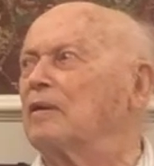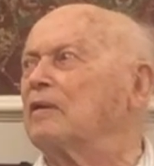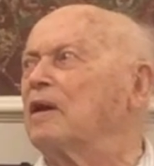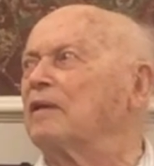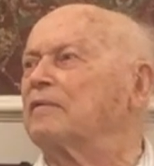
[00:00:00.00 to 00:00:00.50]

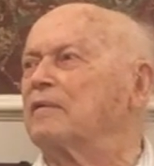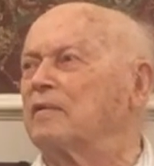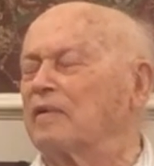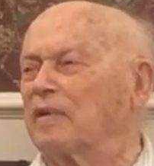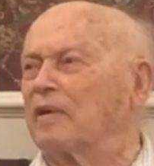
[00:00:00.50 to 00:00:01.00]
got
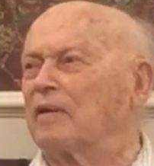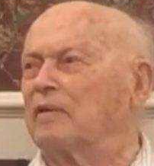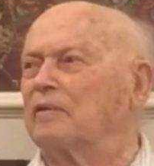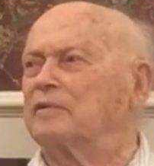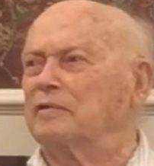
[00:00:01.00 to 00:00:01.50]

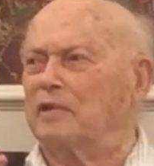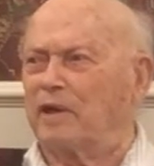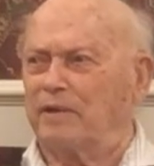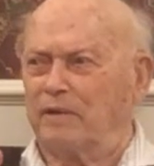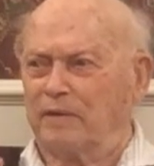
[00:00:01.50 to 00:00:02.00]
to
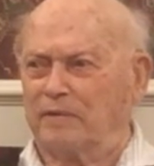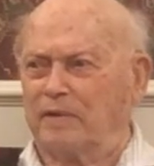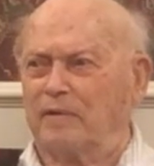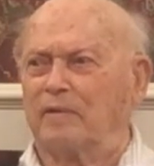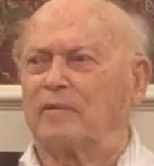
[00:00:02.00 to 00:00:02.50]
ride
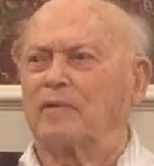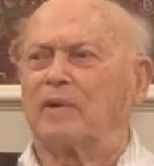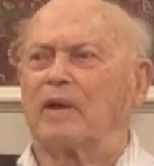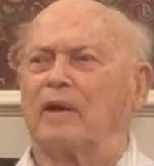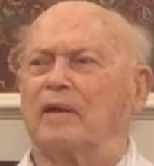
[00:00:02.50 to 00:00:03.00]
on
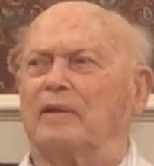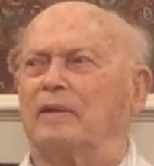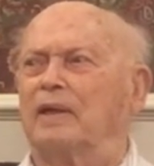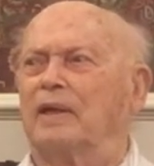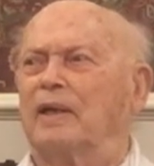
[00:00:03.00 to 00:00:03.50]

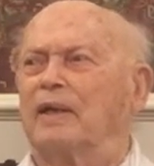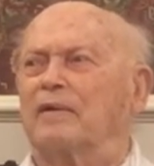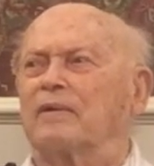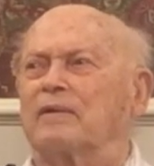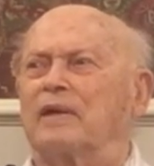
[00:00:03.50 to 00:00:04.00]

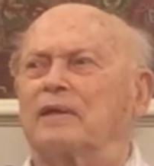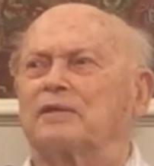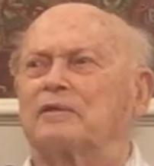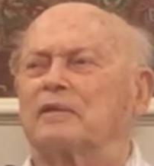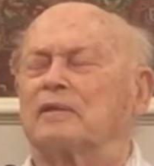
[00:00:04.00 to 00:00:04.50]
the
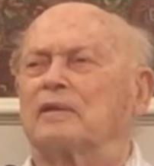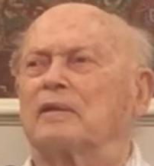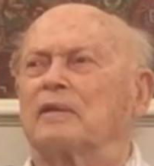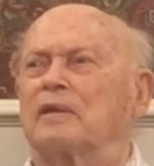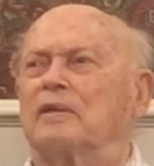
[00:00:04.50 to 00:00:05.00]
last
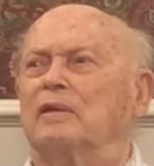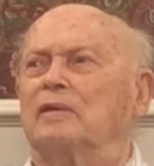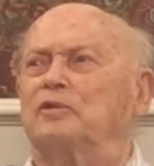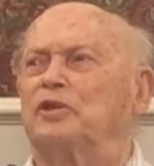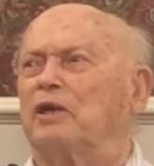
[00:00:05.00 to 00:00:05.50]

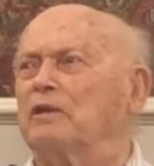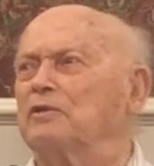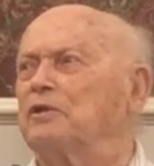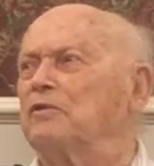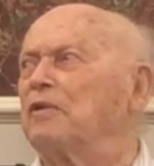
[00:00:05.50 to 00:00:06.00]

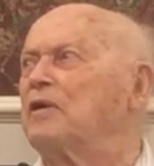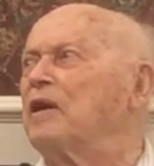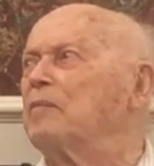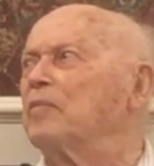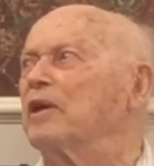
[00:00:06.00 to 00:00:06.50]
Challenger that
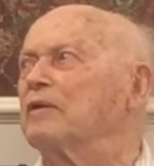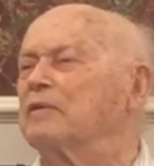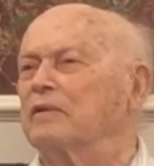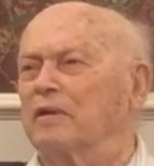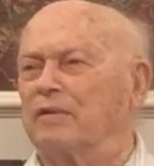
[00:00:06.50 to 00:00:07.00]
came back
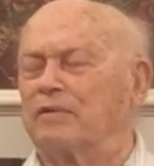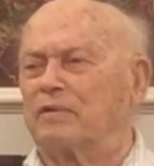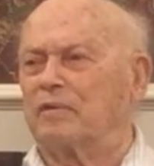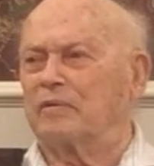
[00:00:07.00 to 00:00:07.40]
to Earth.